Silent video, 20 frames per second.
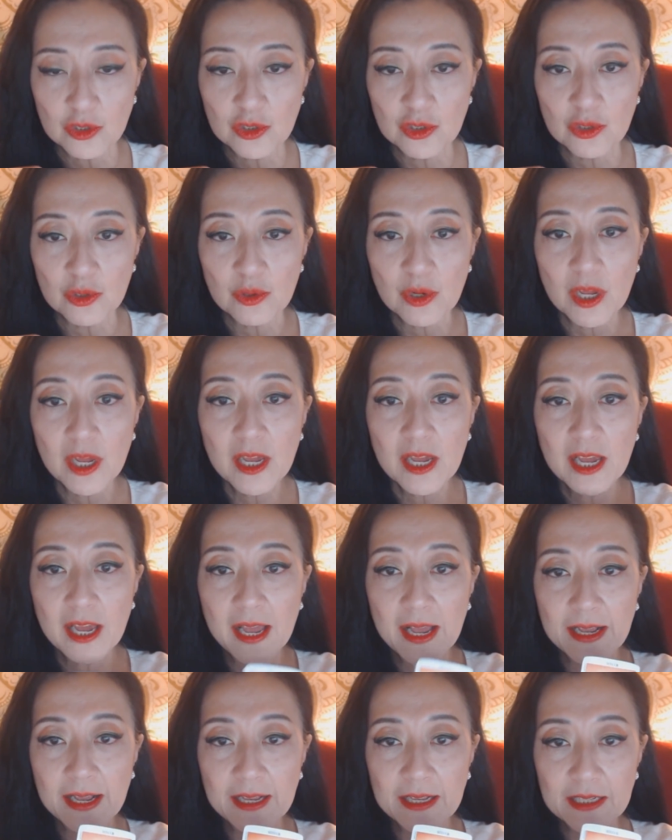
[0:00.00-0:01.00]
do
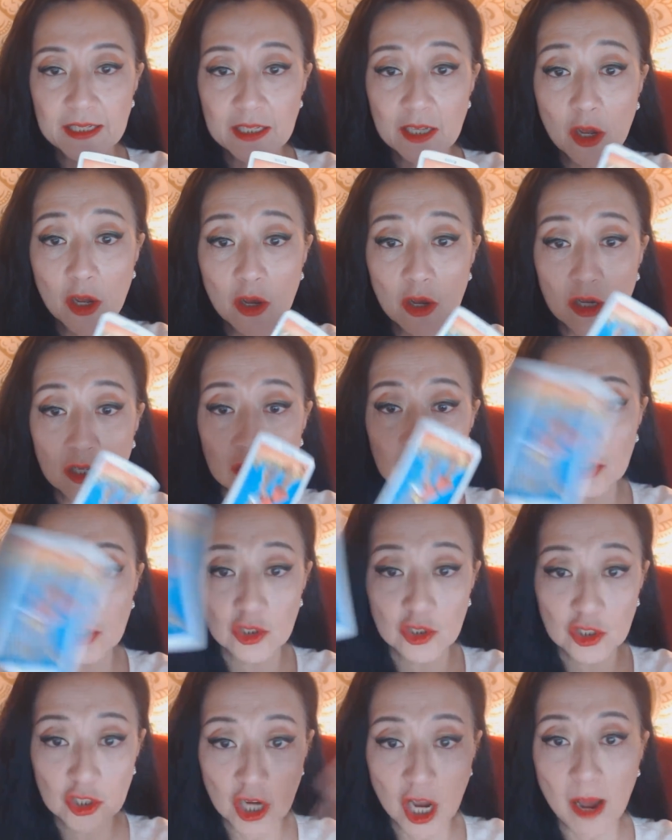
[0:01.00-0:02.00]
is
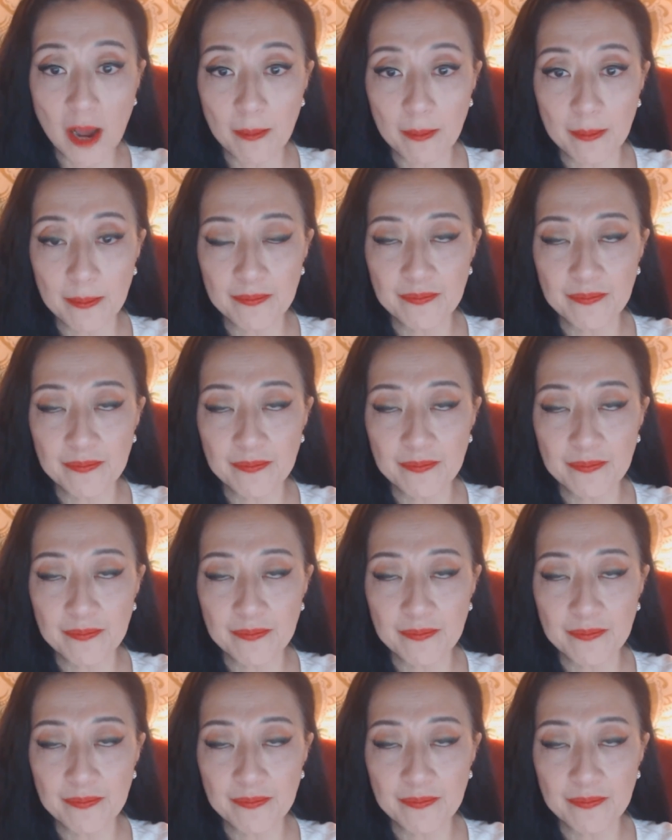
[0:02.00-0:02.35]
on job.